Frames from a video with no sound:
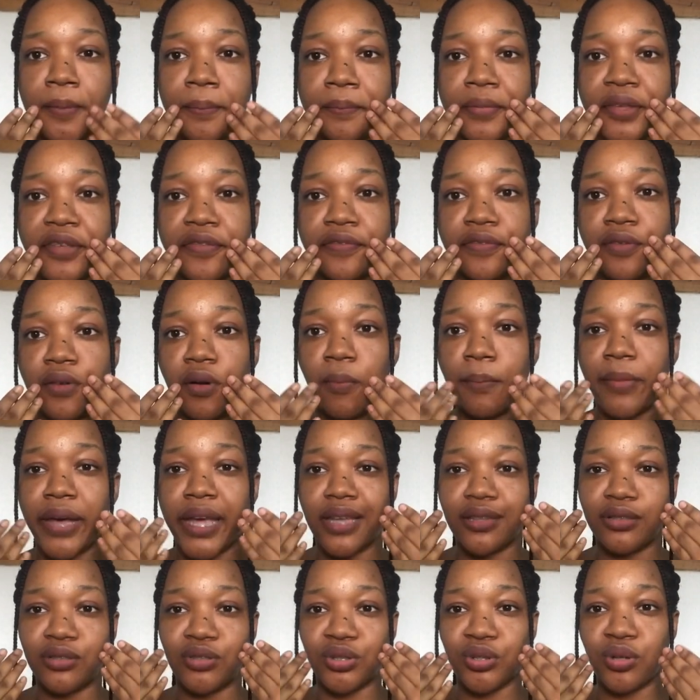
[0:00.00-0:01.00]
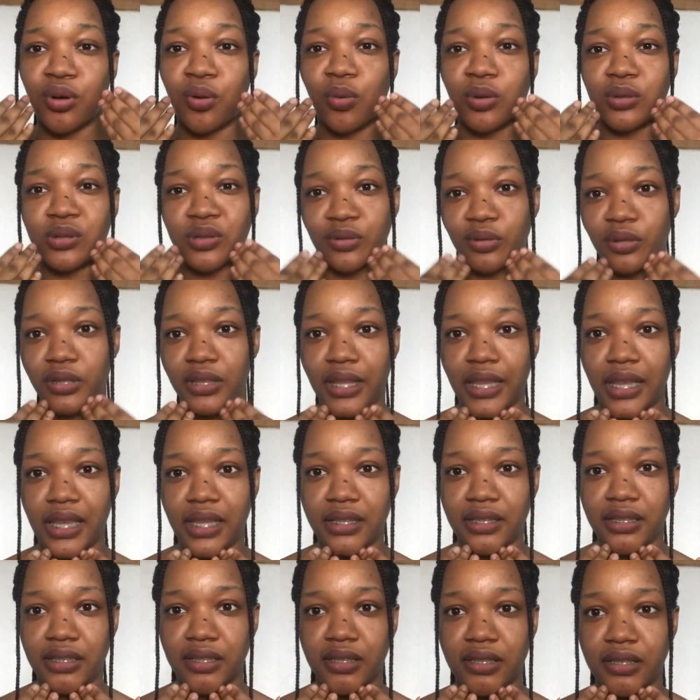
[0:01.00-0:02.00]
before my jaw was not
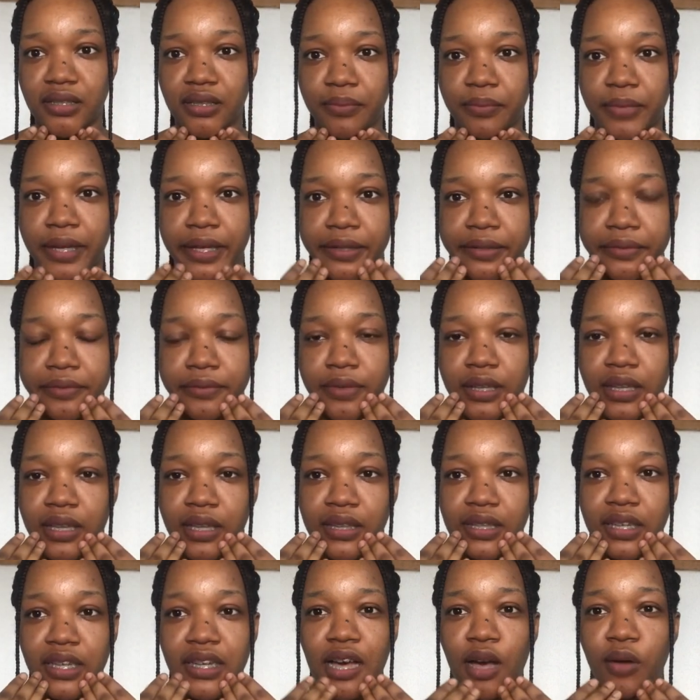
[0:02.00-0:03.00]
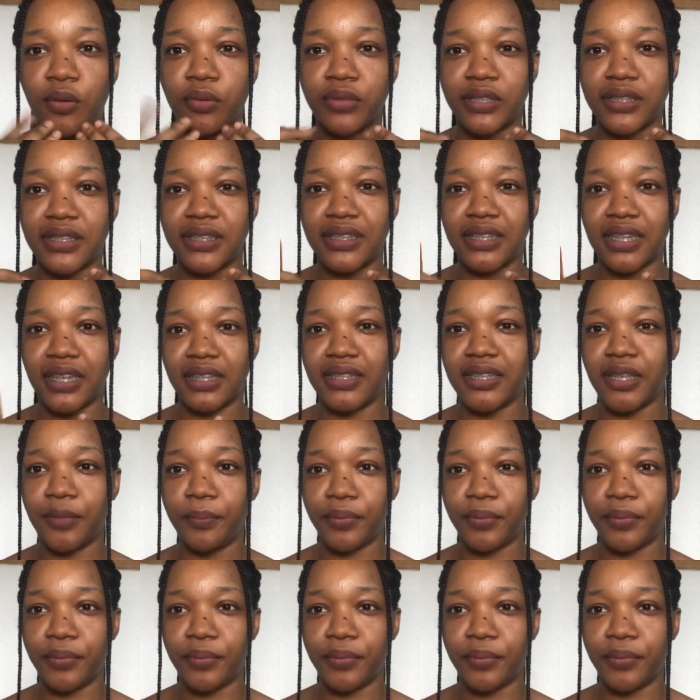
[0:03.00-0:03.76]
like this my i think i will insert a